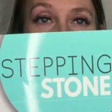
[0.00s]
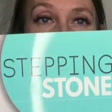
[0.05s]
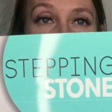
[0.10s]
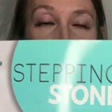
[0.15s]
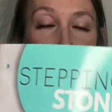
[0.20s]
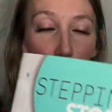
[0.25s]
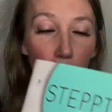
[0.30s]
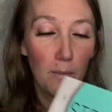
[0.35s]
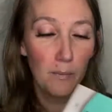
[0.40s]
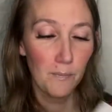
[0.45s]

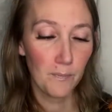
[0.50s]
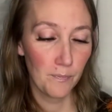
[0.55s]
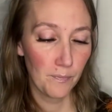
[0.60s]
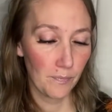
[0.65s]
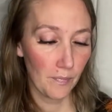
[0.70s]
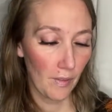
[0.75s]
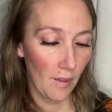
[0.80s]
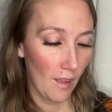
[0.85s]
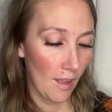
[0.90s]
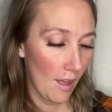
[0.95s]
okay?
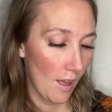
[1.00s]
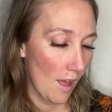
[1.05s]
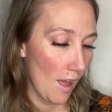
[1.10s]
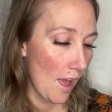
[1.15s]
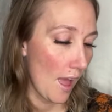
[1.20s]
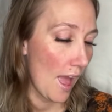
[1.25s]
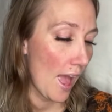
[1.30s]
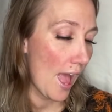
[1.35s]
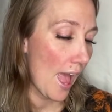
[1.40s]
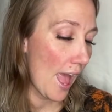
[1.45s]

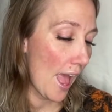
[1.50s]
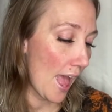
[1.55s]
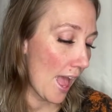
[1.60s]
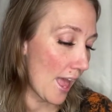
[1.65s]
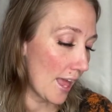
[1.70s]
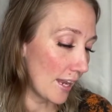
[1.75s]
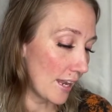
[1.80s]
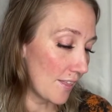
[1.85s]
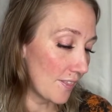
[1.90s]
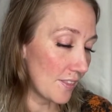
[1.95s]

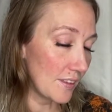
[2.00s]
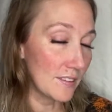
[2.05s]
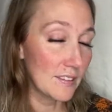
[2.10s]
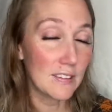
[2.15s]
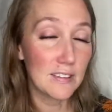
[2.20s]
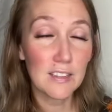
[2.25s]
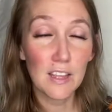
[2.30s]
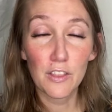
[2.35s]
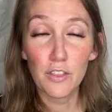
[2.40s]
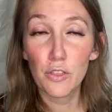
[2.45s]
And this
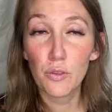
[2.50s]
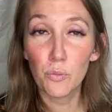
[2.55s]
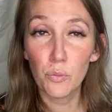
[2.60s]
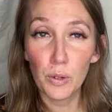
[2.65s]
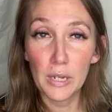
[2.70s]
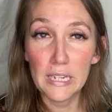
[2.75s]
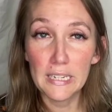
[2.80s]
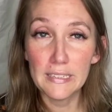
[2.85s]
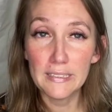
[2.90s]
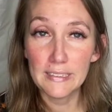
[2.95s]
is a
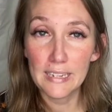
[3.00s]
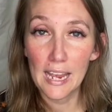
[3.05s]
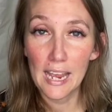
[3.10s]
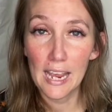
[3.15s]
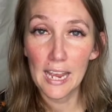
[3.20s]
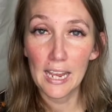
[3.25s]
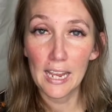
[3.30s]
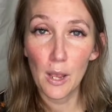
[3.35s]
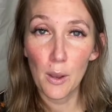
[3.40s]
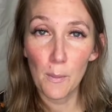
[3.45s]

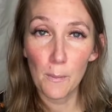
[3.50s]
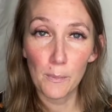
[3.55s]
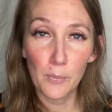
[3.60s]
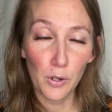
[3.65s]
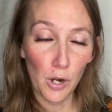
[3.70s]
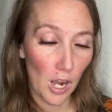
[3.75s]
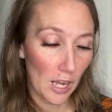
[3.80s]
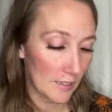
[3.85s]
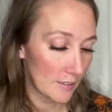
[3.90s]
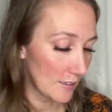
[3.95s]
3-day
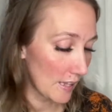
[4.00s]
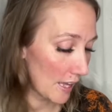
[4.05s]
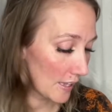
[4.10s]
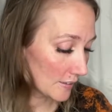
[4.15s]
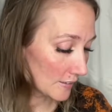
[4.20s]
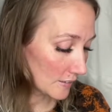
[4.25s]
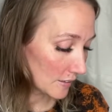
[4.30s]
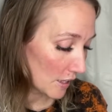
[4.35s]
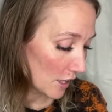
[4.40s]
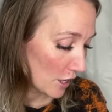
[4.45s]

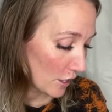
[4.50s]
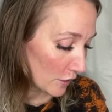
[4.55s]
process,